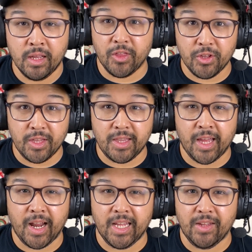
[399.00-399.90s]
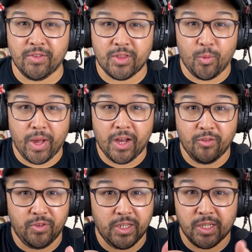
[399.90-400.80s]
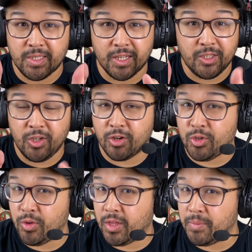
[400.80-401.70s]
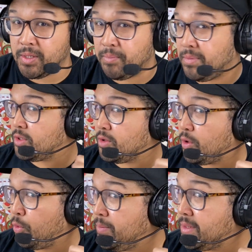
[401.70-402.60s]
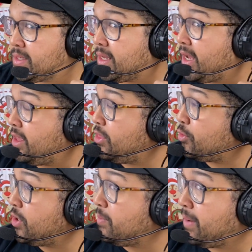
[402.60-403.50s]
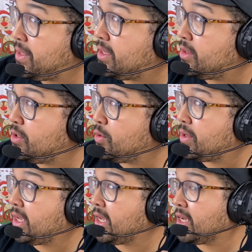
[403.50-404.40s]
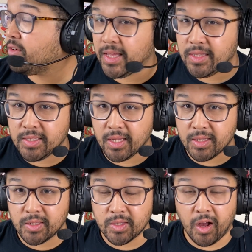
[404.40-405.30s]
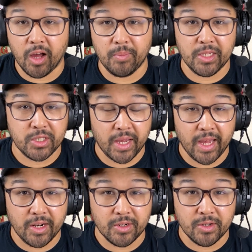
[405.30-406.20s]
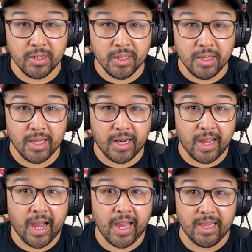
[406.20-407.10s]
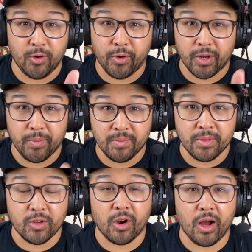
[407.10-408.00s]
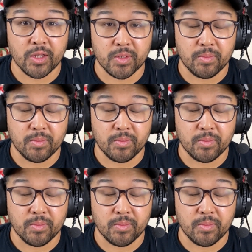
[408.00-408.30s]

Other than that, I give it the wow allow VJ's LTR2 thumbs up, so the Runmus K3 might be the new king of headsets on my channel and I highly recommend them. They're awesome.